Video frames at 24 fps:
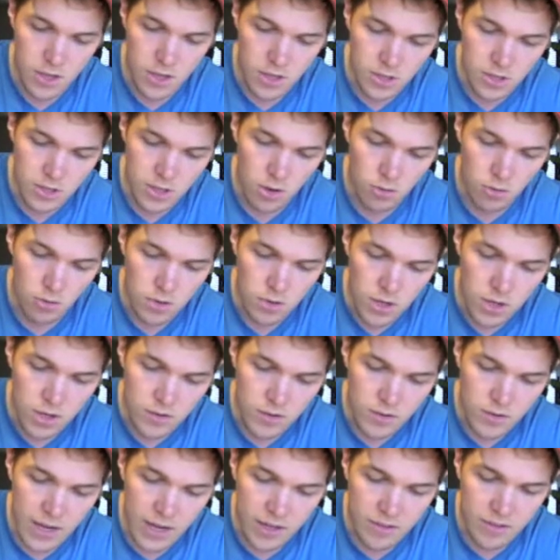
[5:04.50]
So,
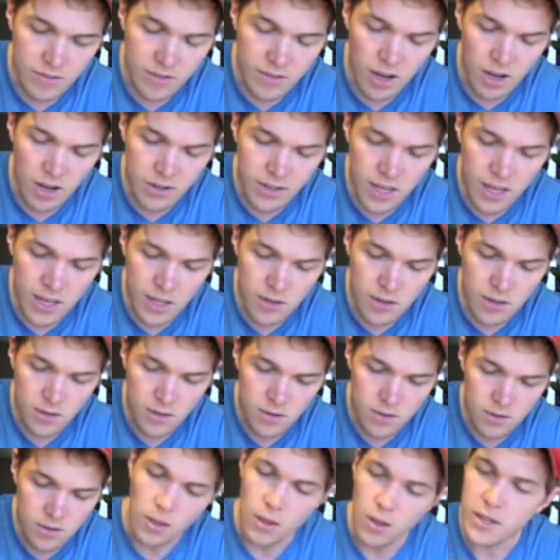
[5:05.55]
take a dunk in,
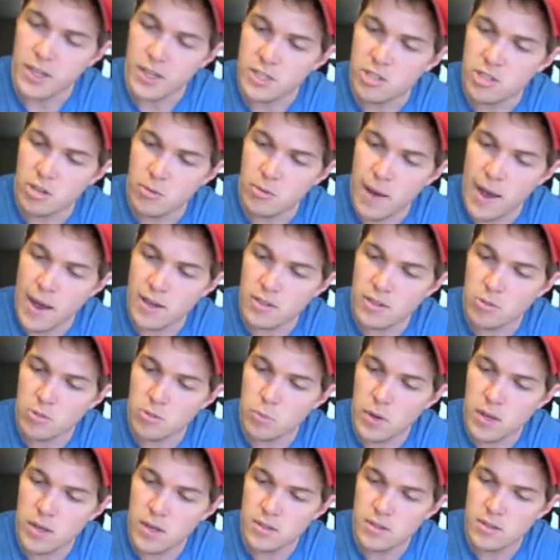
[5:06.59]
look at your
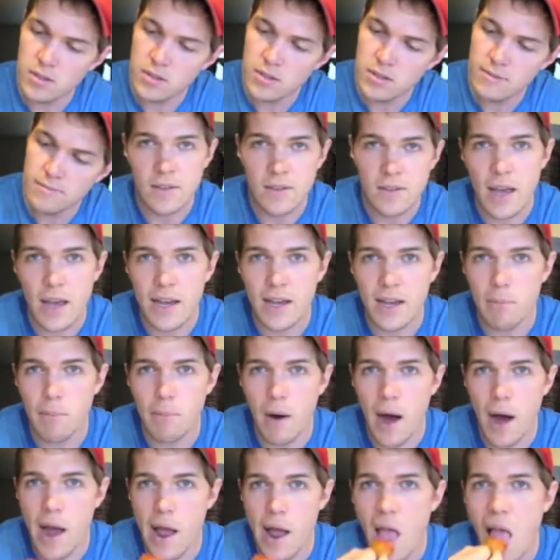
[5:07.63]
masterpiece, take a
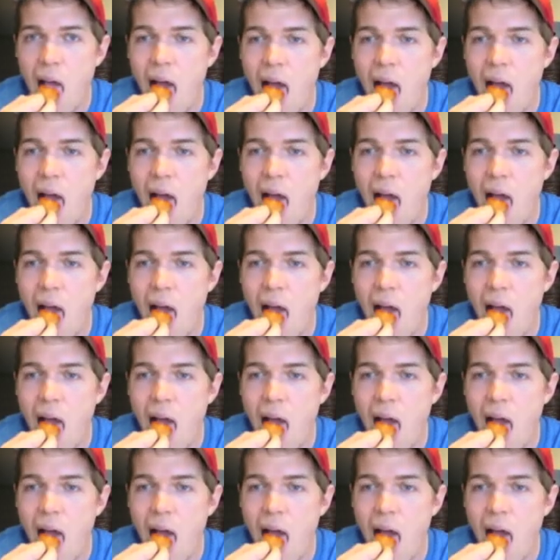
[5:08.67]
bite.